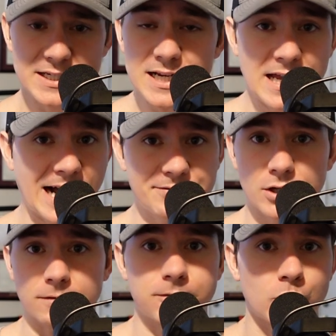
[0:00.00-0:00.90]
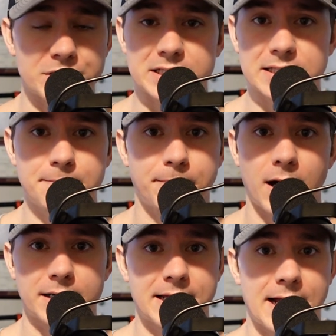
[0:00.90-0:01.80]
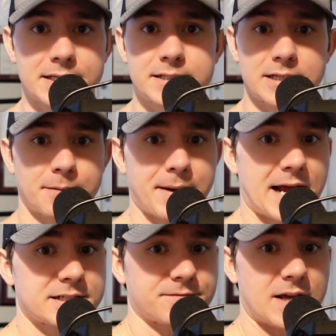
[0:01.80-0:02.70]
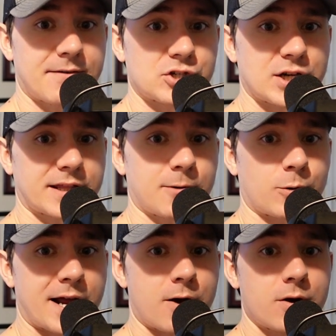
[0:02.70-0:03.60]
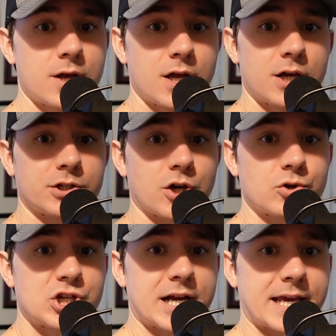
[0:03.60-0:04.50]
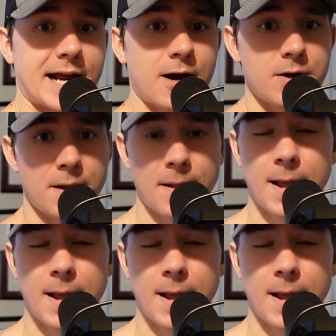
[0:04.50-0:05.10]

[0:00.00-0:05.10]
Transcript: I've done a full sleep podcast in the past. If you haven't checked that one out, go check it out.